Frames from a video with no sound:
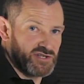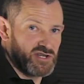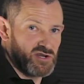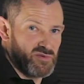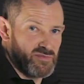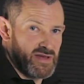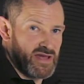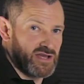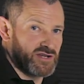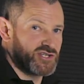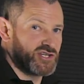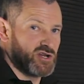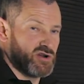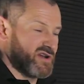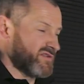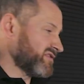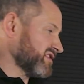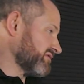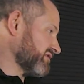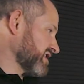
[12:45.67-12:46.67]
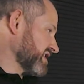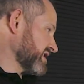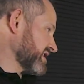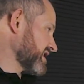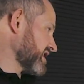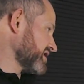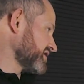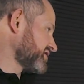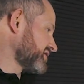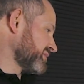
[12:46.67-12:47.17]
do make sure if you're running
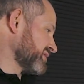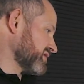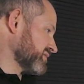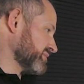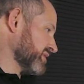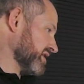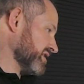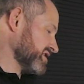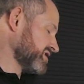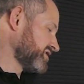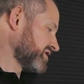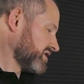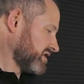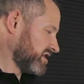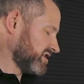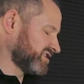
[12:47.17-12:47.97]
HW monitor